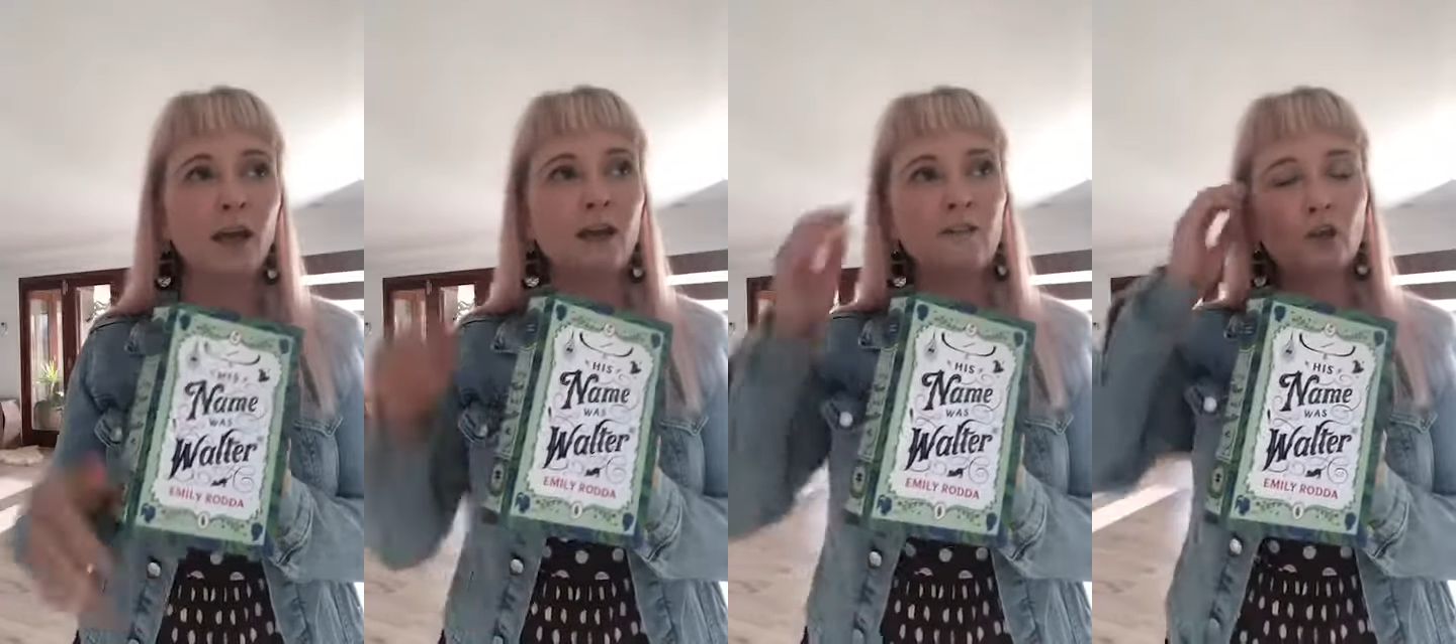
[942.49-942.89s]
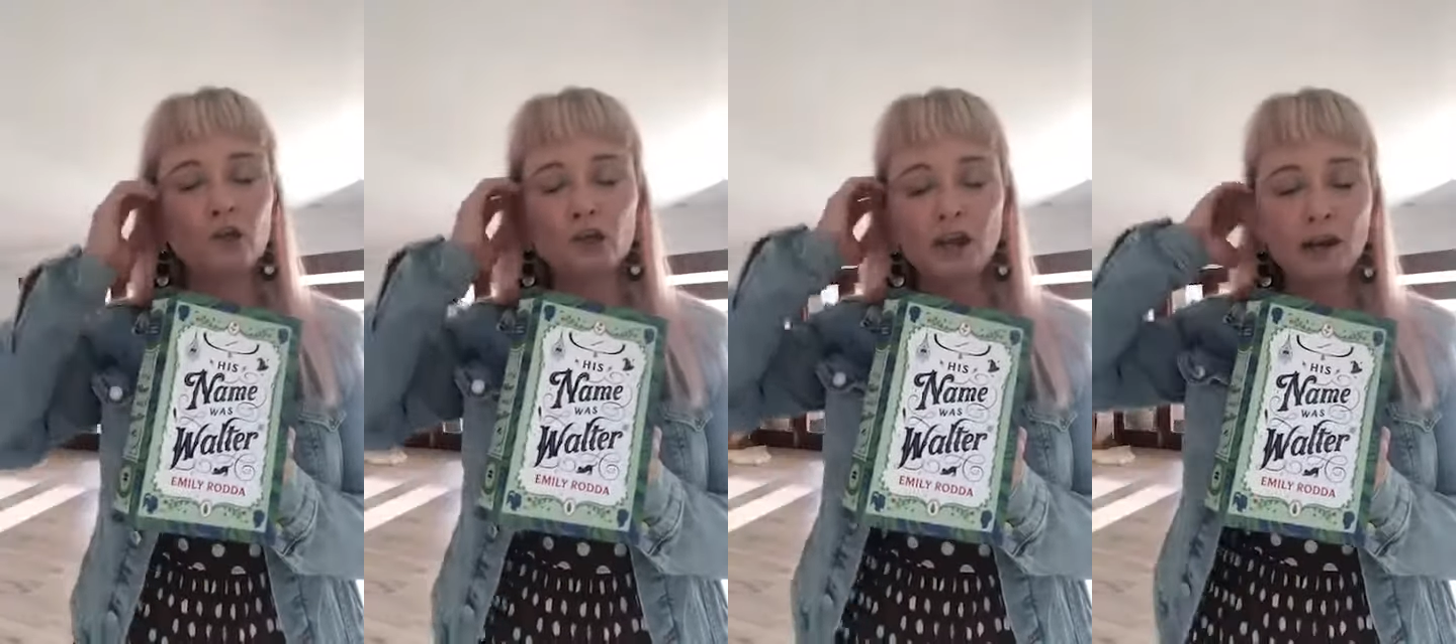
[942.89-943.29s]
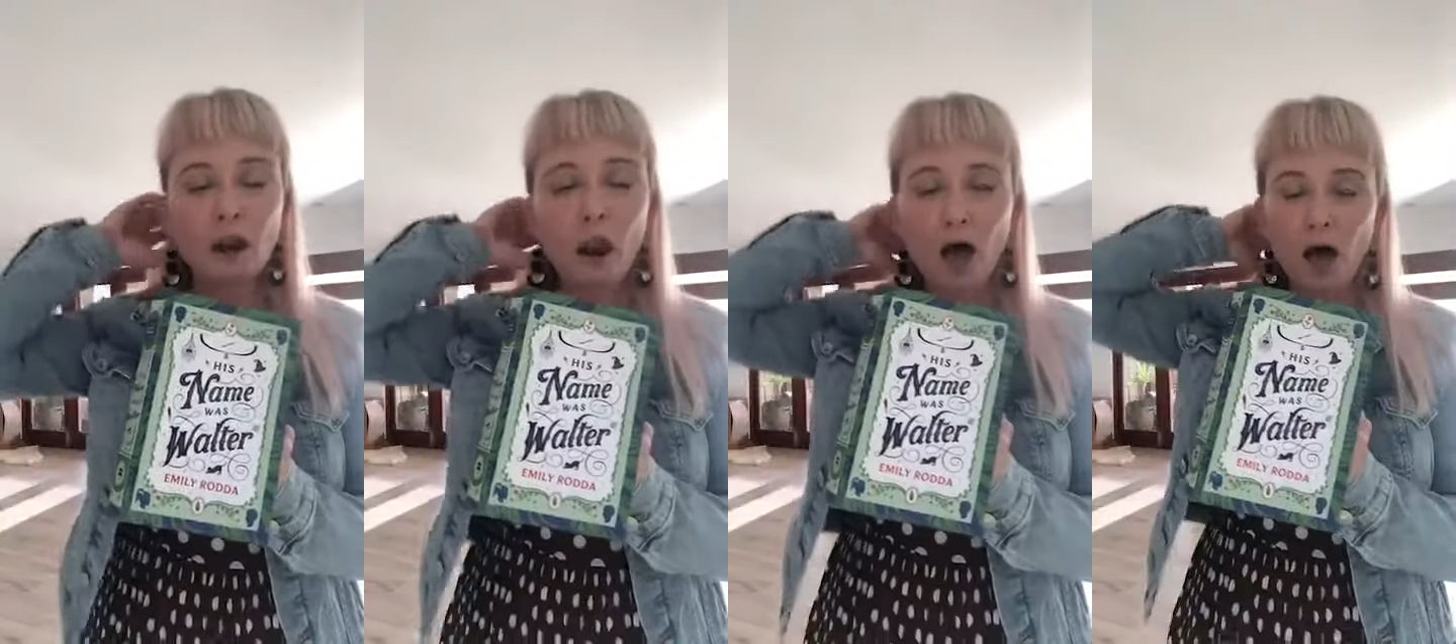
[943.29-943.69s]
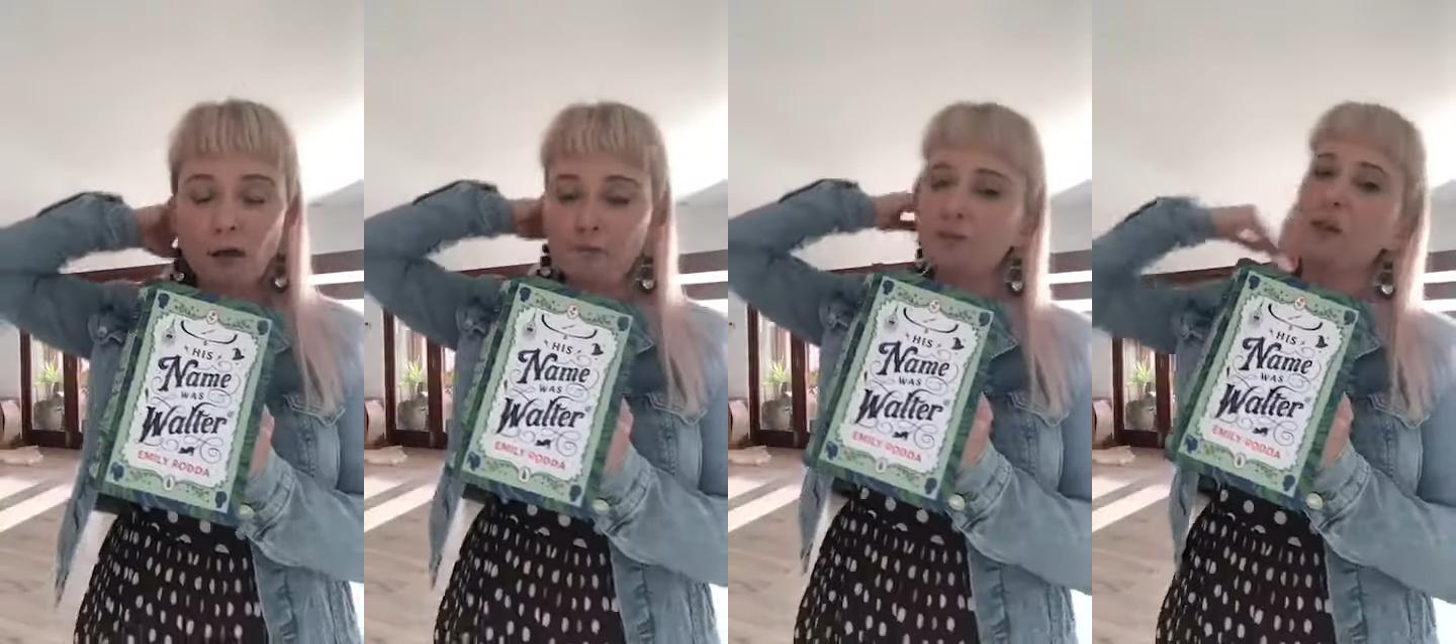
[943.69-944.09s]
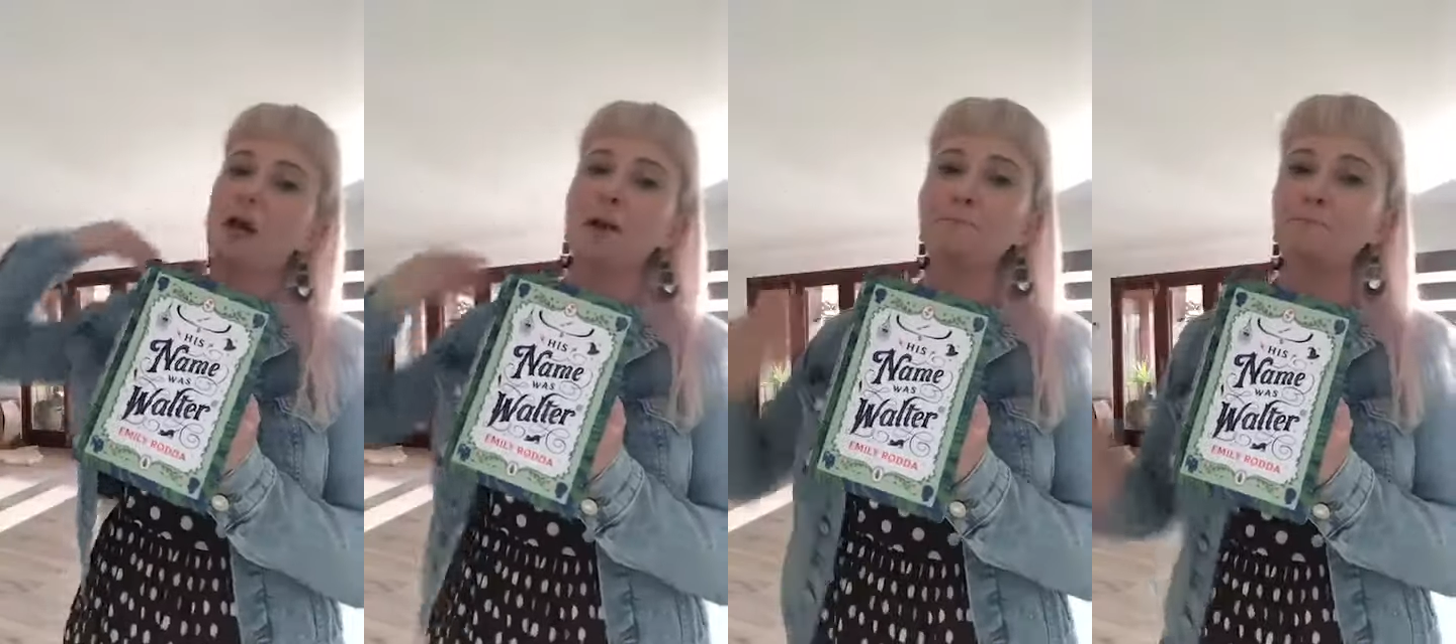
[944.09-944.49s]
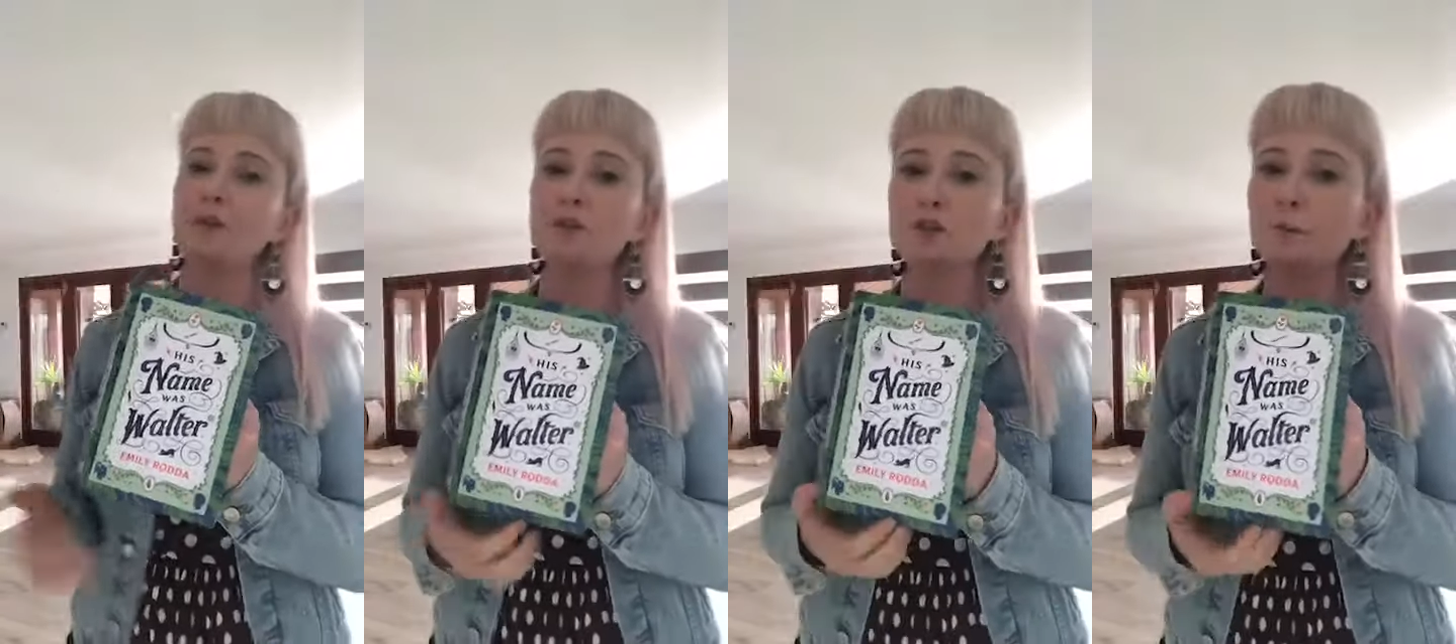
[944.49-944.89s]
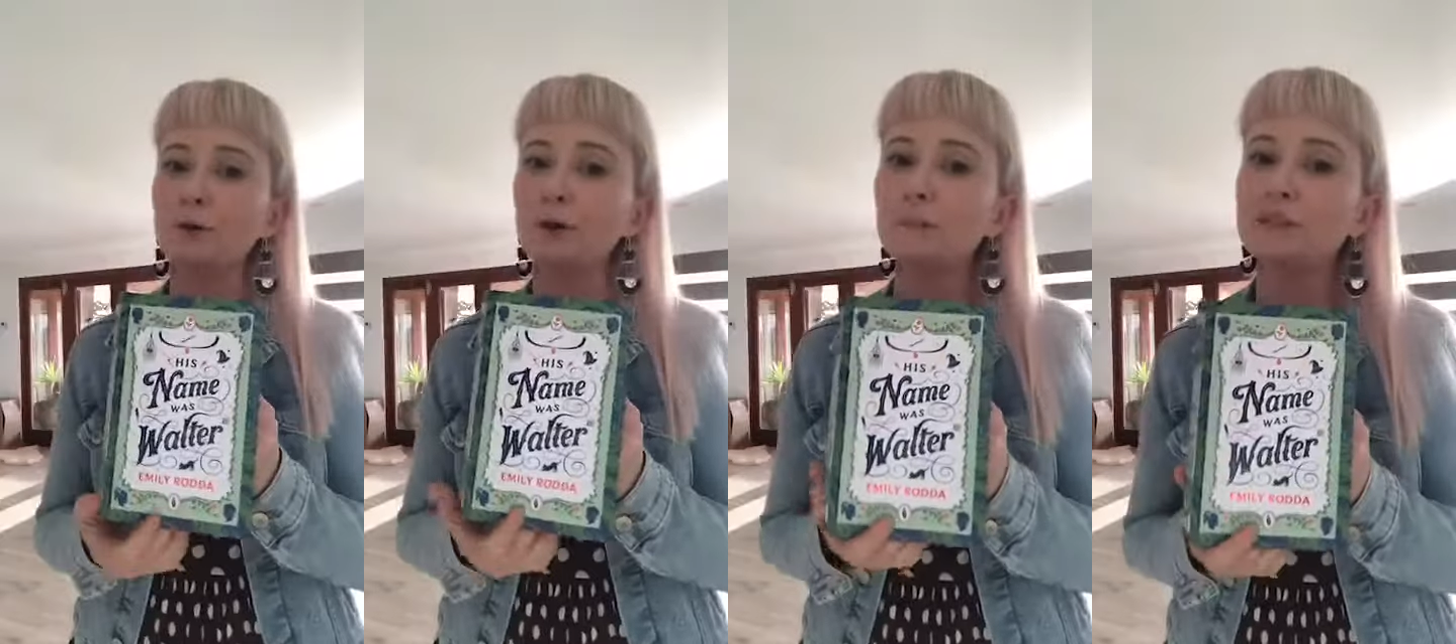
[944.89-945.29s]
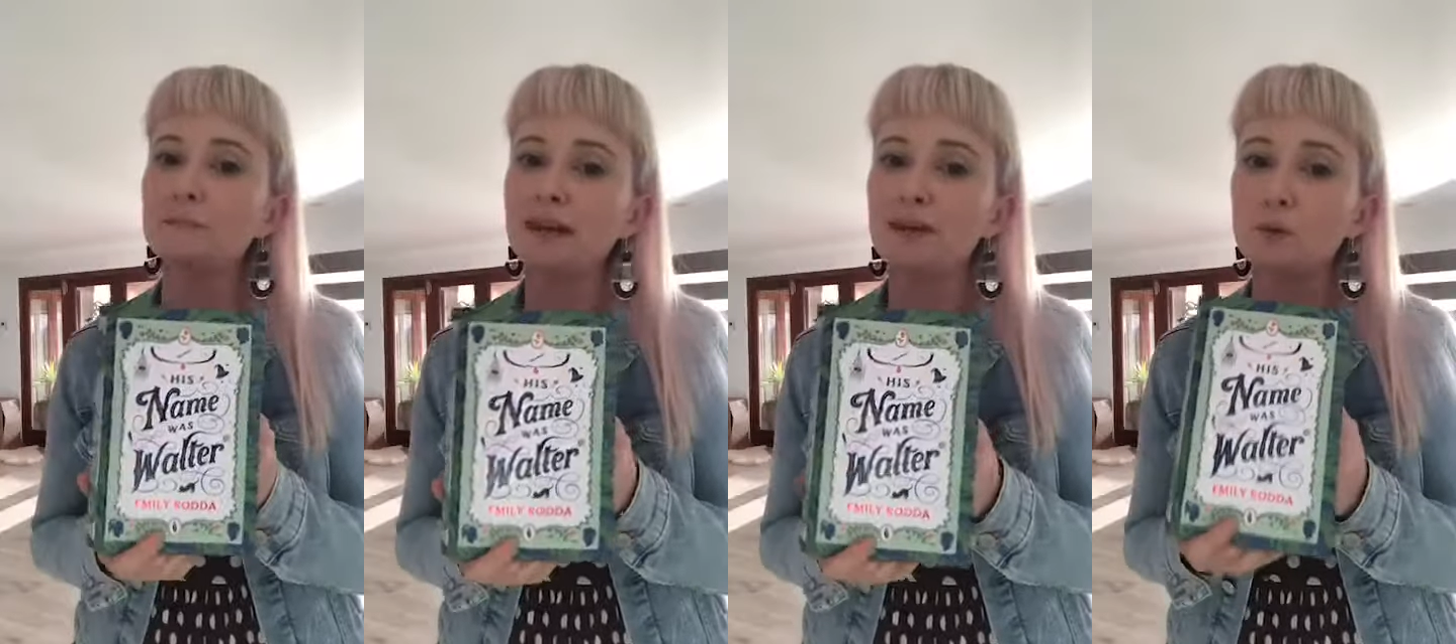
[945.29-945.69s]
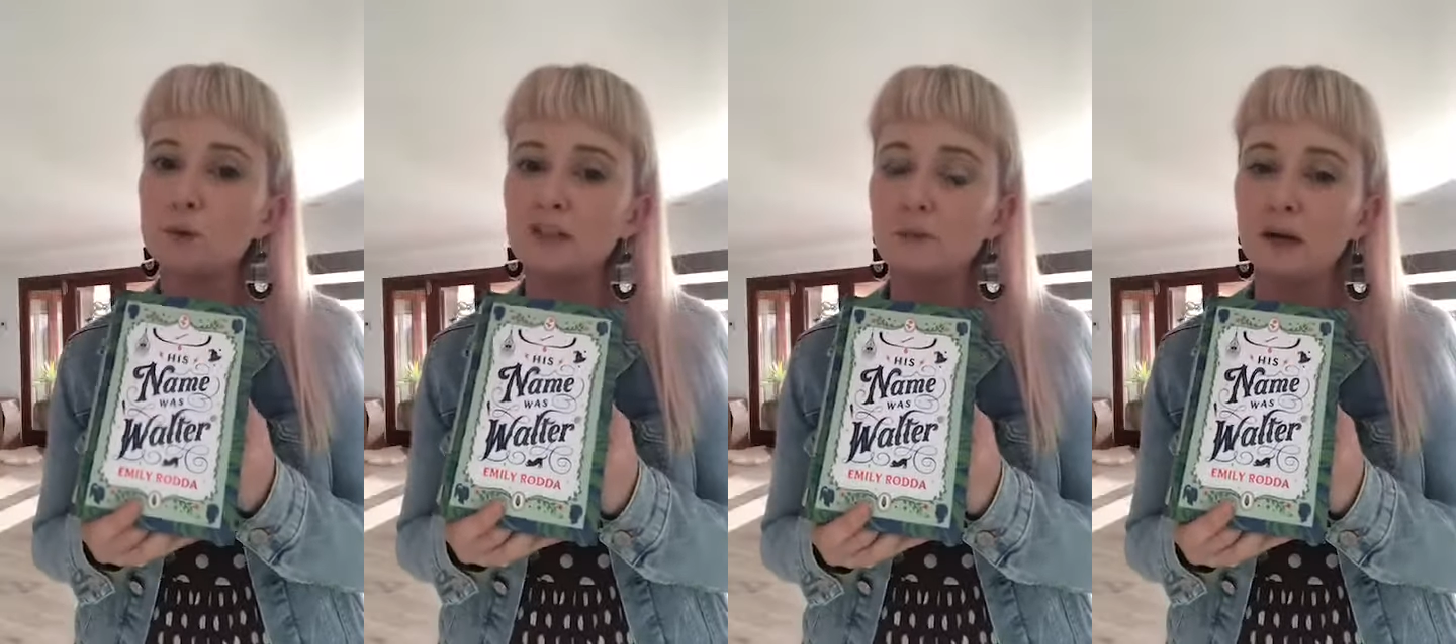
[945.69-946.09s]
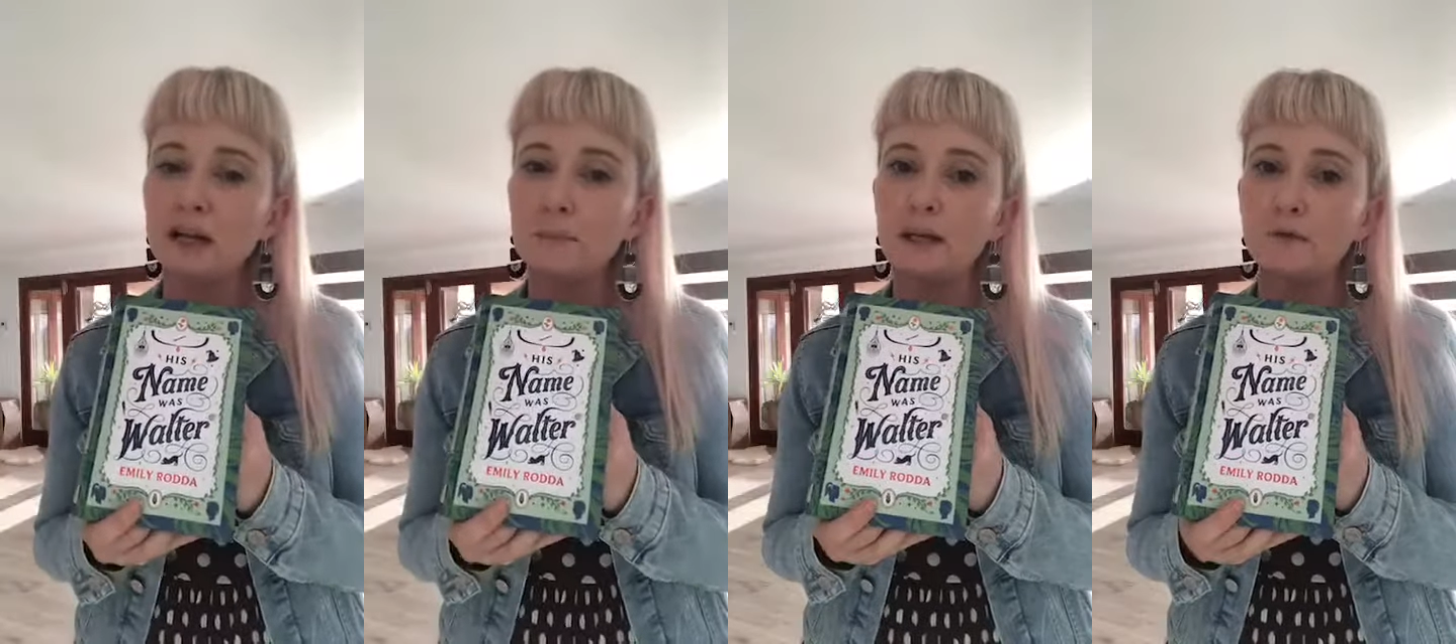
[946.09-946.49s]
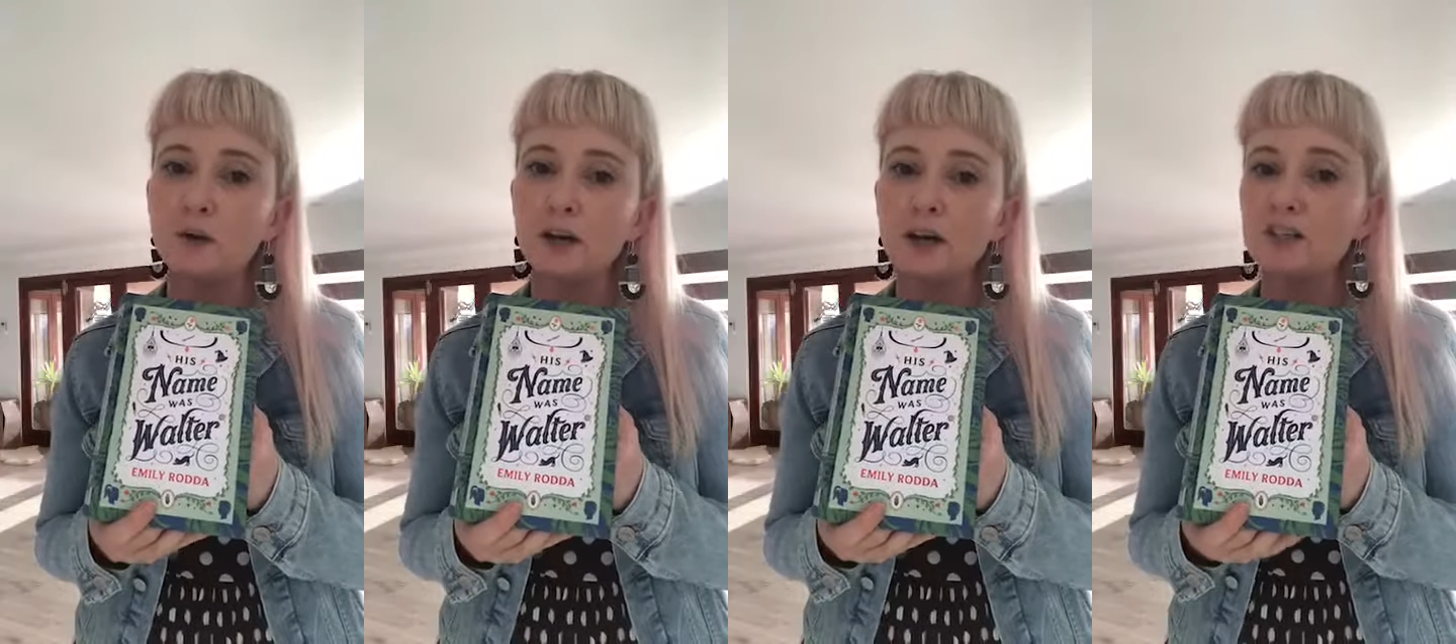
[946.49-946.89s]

even though she had loved The Shop at Hooper's Bend, also by Emily Rodda.